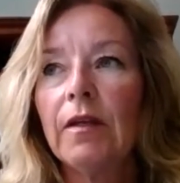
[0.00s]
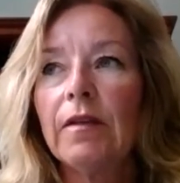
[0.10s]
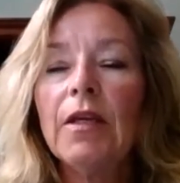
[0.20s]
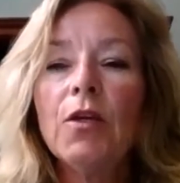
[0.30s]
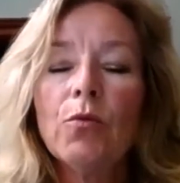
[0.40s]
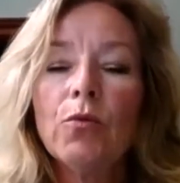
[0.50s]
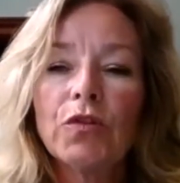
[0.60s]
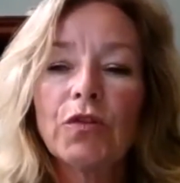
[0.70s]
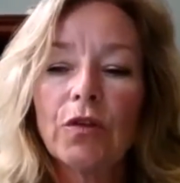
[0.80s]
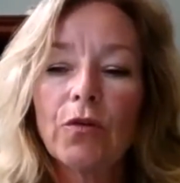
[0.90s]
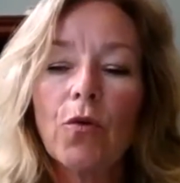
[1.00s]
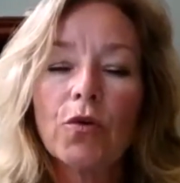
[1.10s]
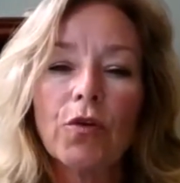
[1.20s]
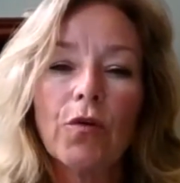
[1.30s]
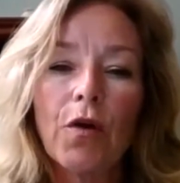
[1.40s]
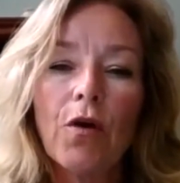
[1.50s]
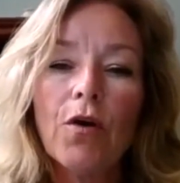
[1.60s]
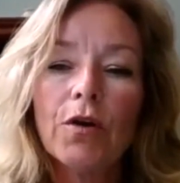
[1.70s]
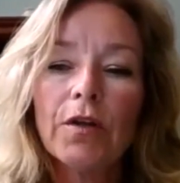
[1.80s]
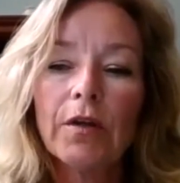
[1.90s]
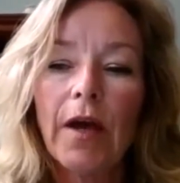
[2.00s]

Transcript: the EU was caught off guard,